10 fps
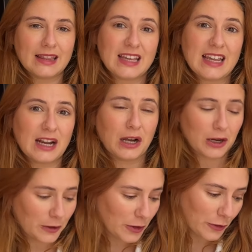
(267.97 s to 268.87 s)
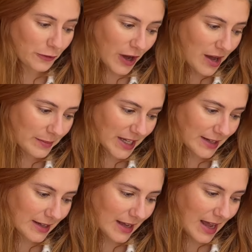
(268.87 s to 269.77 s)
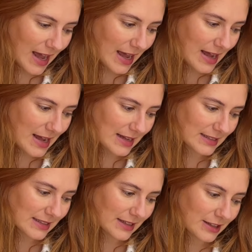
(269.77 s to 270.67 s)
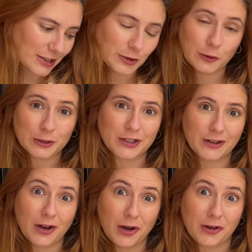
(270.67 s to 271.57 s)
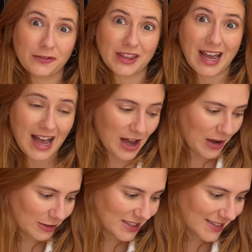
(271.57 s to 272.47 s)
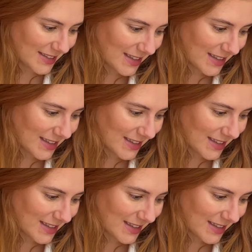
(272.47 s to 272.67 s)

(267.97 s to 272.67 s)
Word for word: the local farmer and the daughter of the house